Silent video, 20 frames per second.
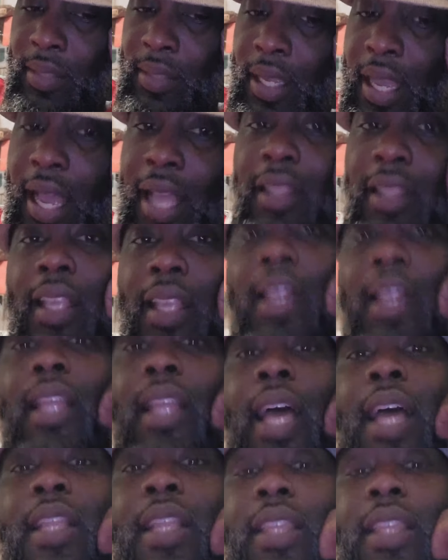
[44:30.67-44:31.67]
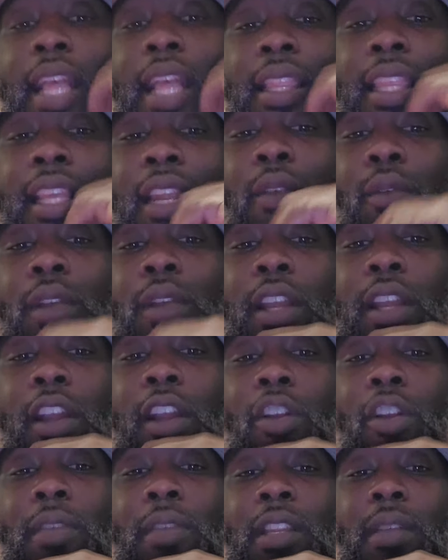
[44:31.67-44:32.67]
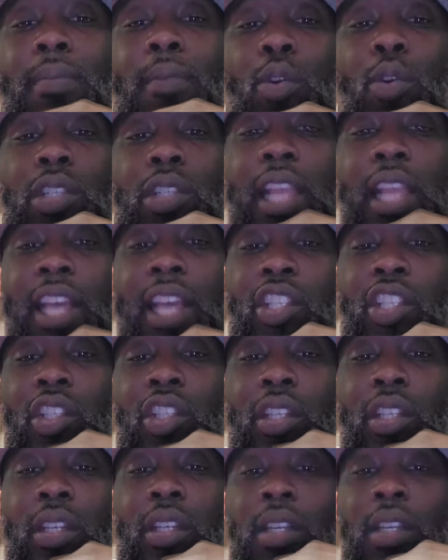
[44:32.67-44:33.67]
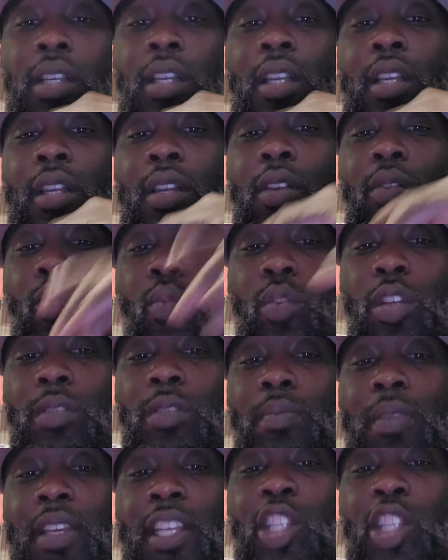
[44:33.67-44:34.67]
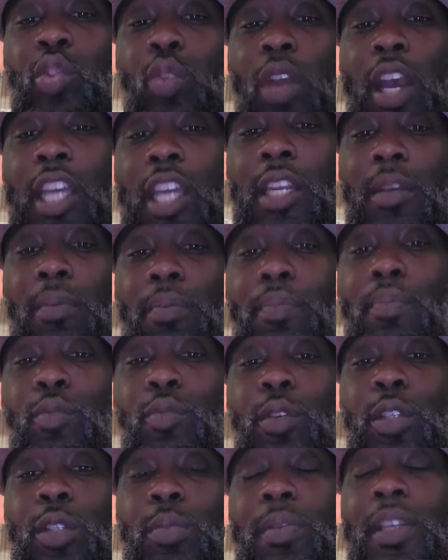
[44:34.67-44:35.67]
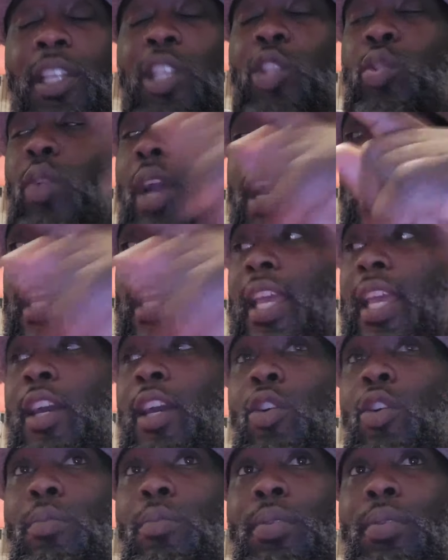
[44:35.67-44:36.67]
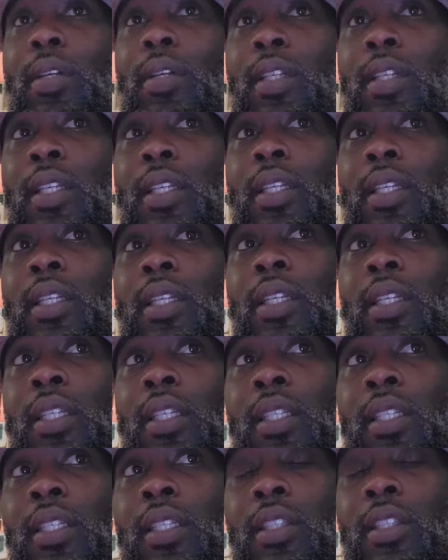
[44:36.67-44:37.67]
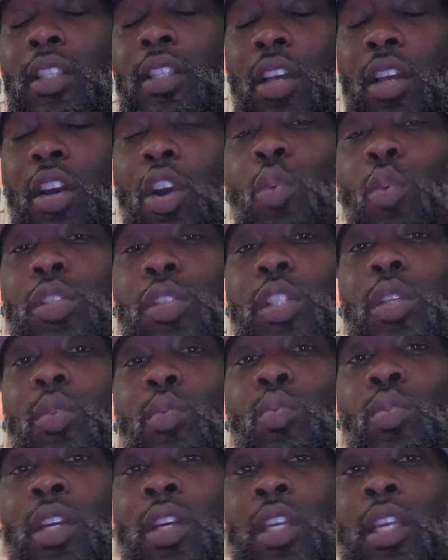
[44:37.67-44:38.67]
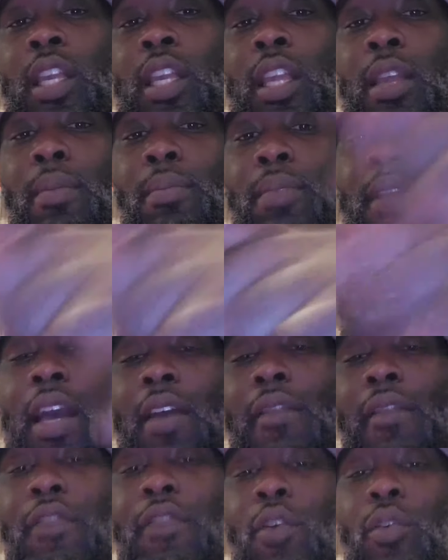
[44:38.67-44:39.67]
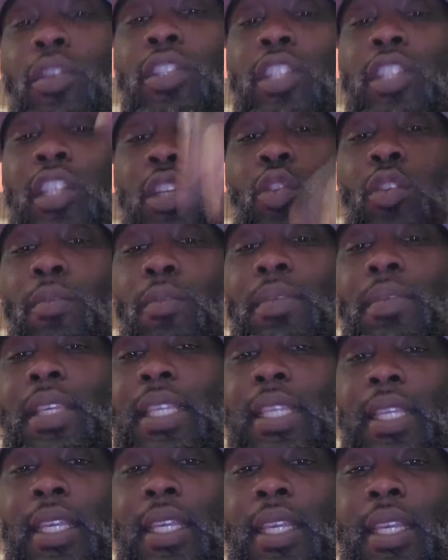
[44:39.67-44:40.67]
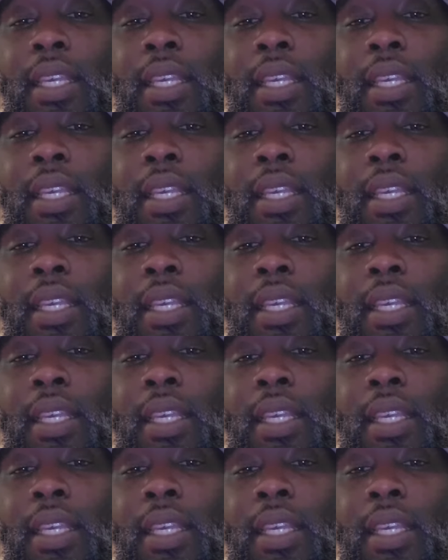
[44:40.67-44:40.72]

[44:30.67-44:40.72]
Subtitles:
I think it really hurt me the most last year was me trying to help the wholesome one and me not focusing on me.